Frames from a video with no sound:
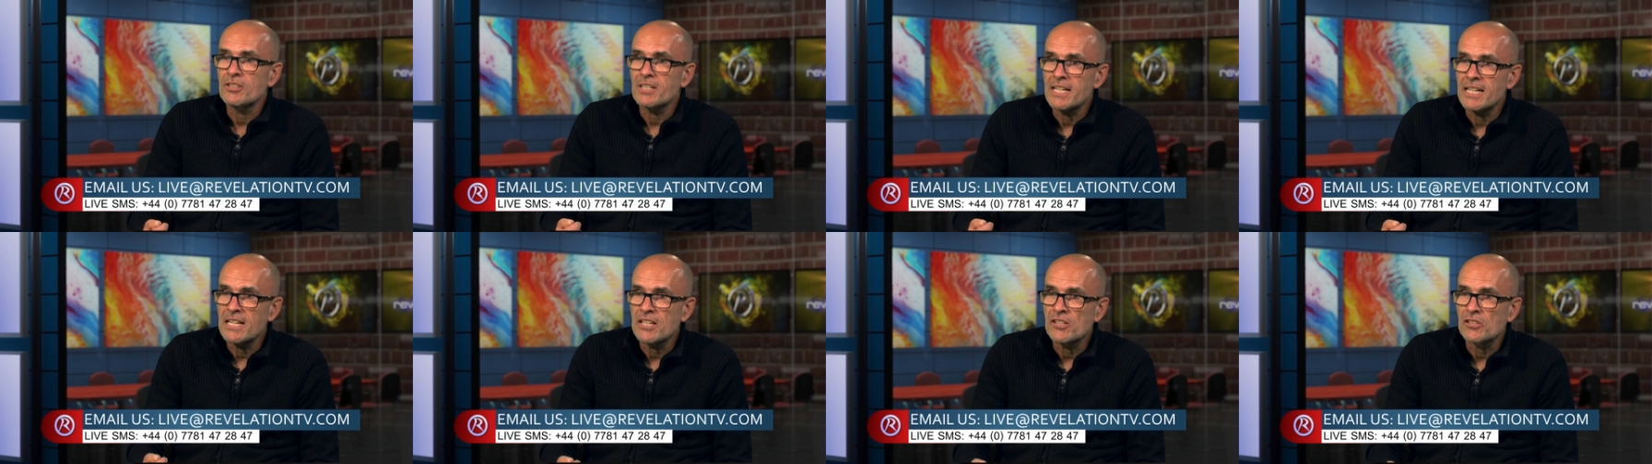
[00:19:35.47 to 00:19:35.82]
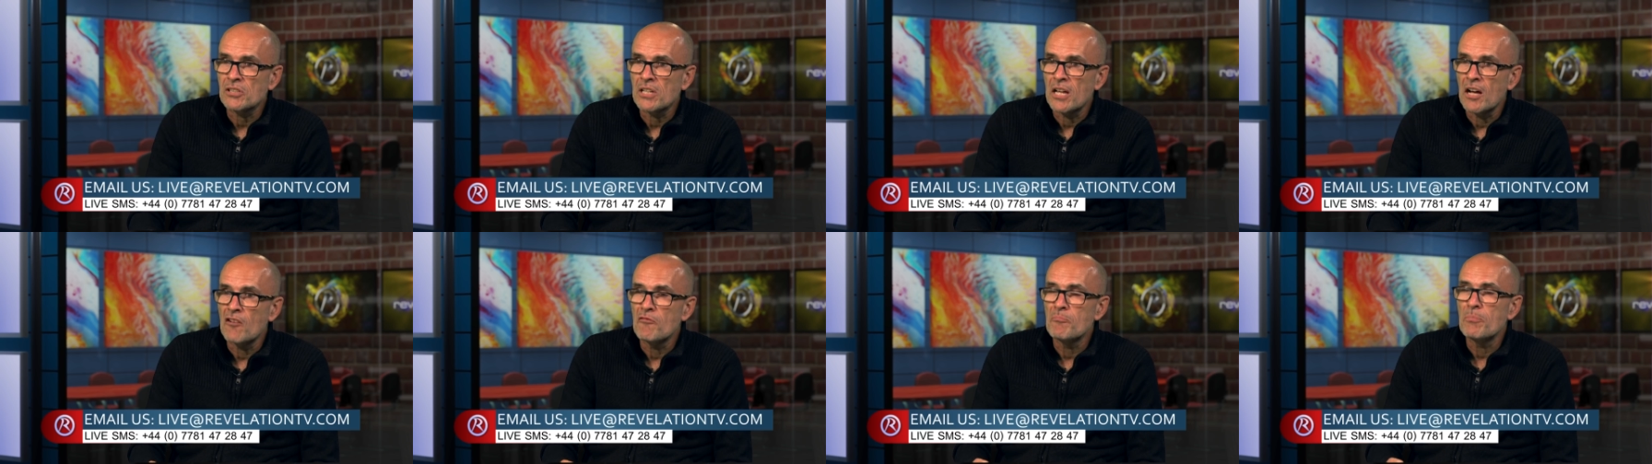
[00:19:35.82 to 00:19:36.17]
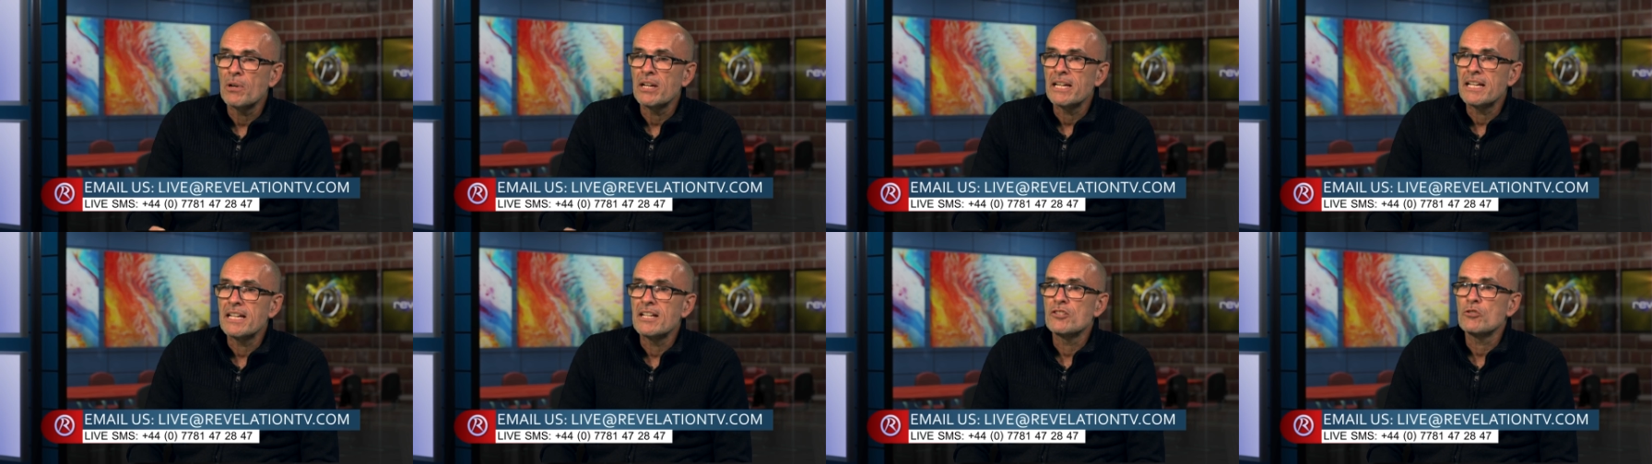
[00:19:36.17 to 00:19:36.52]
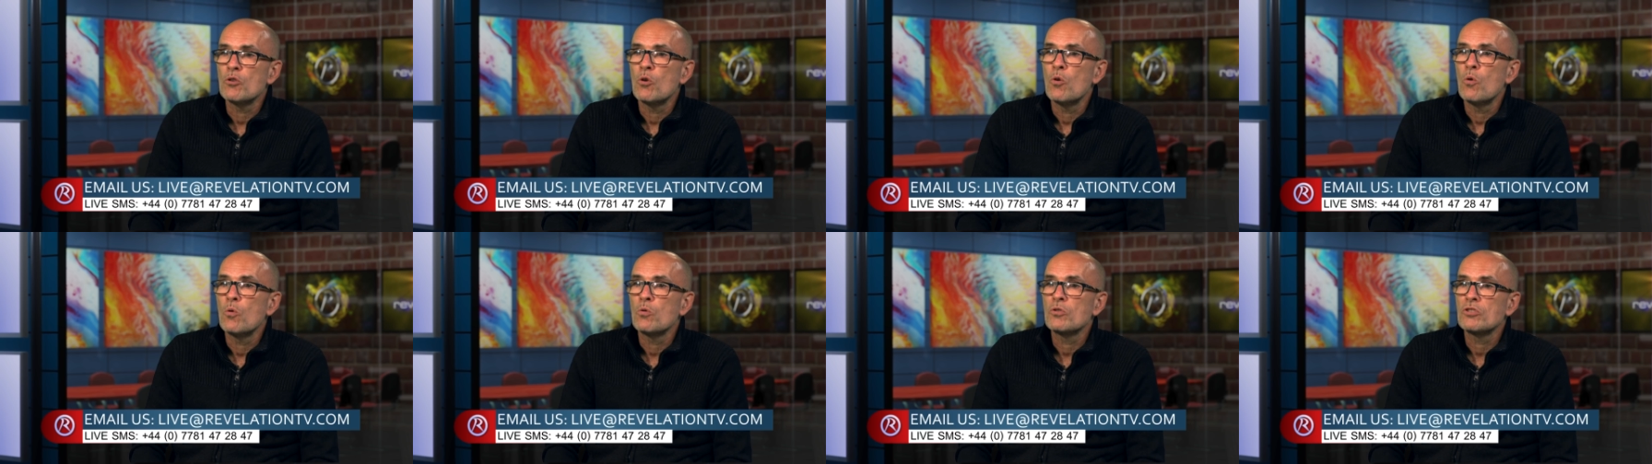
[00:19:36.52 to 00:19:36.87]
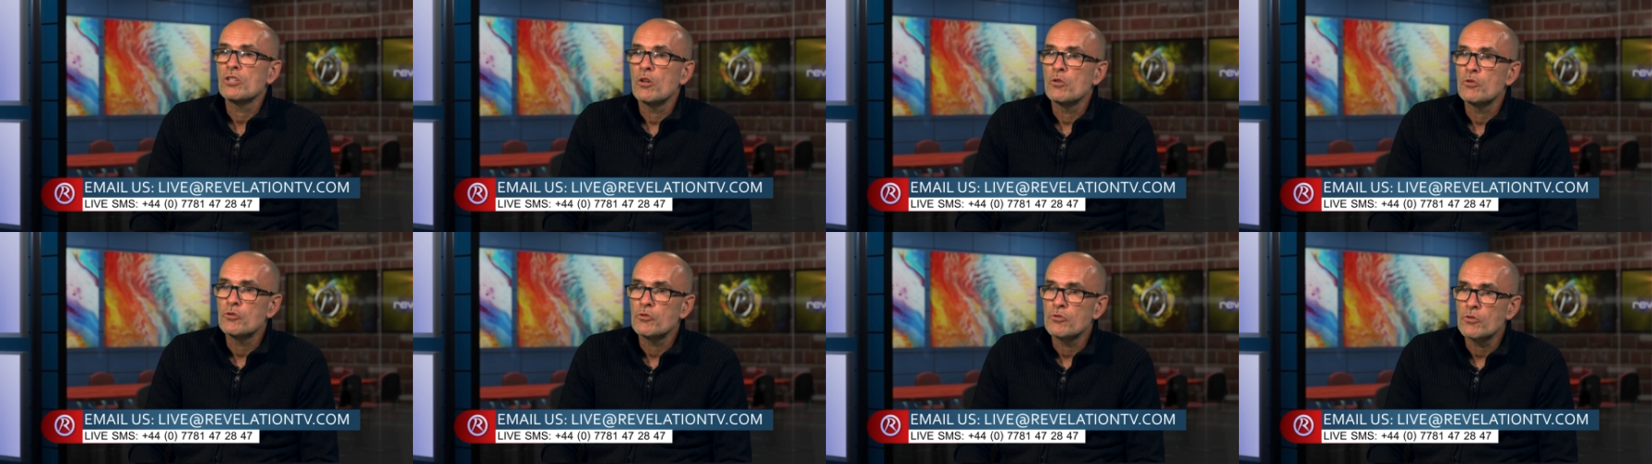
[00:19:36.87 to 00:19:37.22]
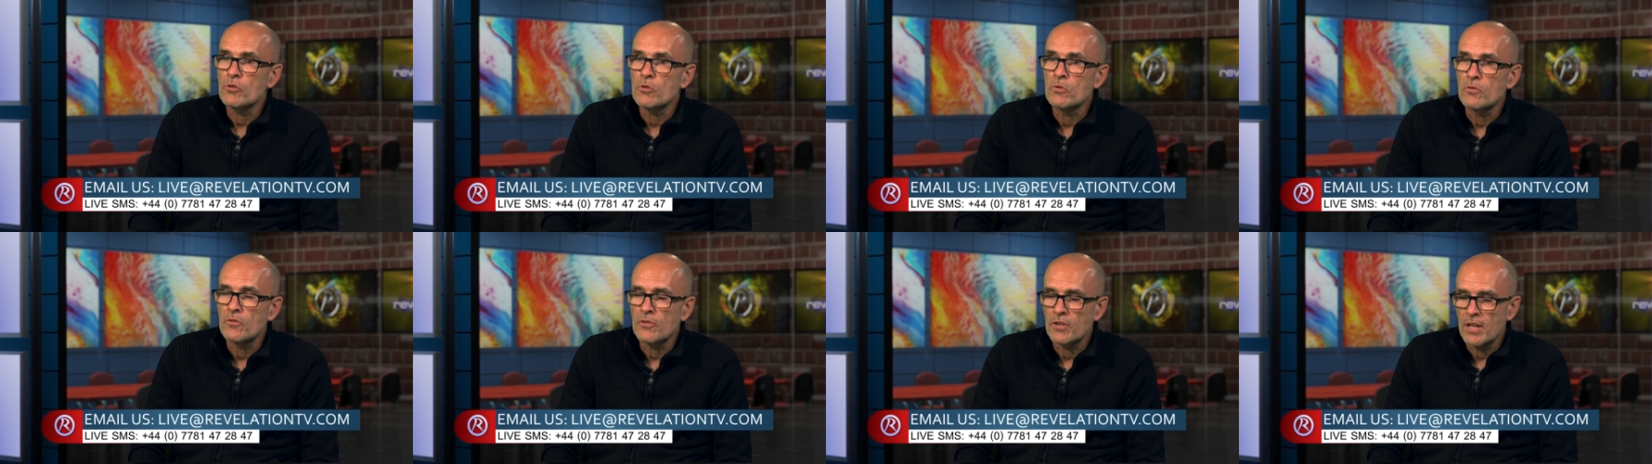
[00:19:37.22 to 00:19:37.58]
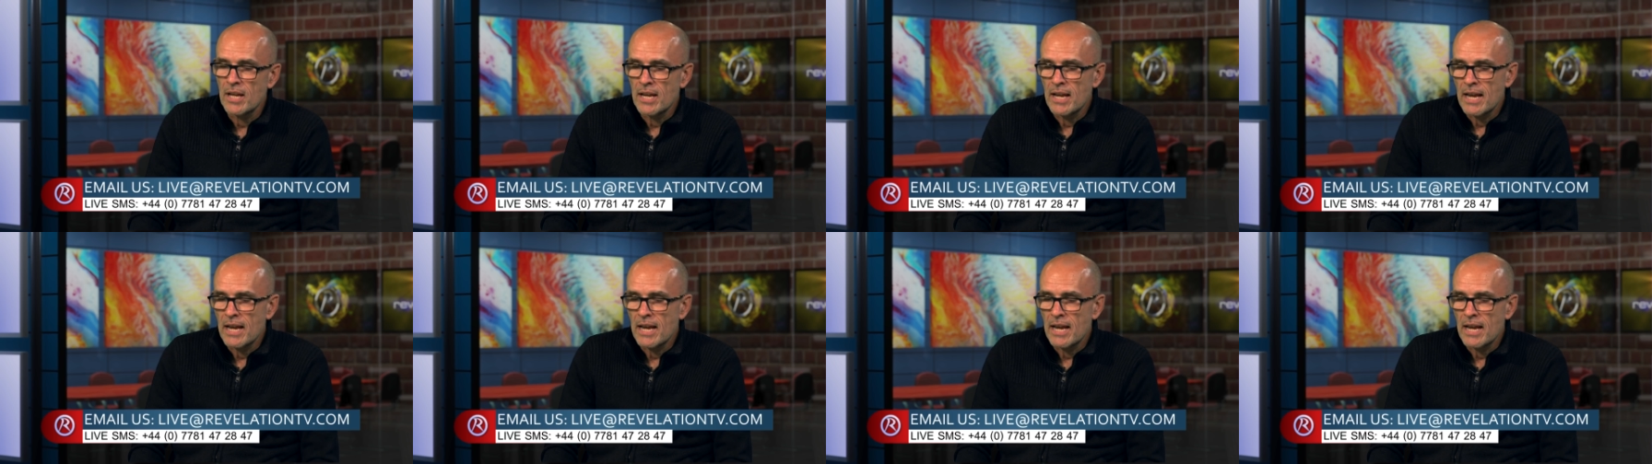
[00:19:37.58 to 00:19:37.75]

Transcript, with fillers: is love, but he is also truth.